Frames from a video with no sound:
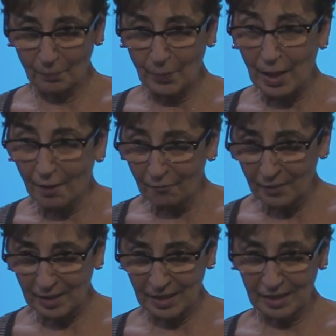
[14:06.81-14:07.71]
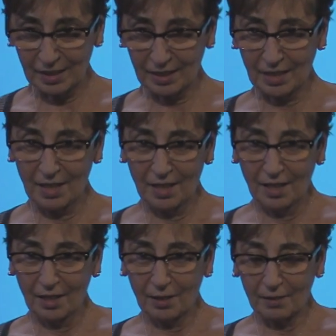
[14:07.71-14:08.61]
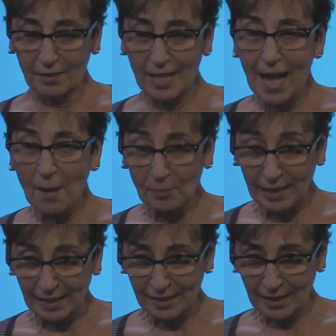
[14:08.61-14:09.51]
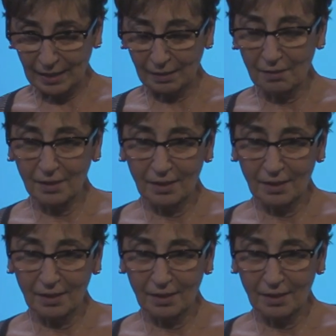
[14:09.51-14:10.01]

bar fitness, tap dancing,